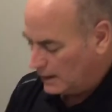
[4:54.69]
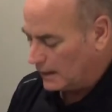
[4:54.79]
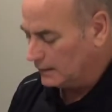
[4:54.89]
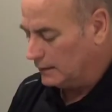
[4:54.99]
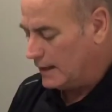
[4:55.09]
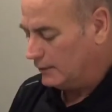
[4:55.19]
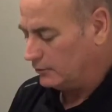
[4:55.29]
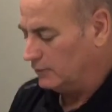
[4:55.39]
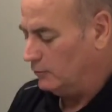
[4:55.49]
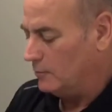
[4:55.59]
and
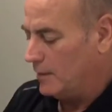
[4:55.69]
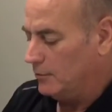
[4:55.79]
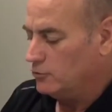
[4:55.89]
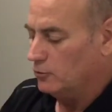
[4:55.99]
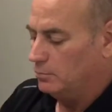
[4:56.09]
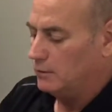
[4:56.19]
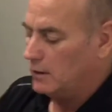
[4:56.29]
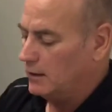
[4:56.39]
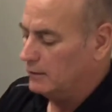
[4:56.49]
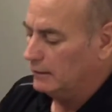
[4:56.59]
lastly, remember to
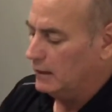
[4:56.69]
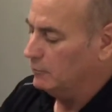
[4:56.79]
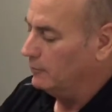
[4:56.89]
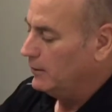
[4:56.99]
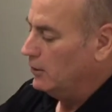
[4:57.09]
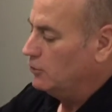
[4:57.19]
apply the label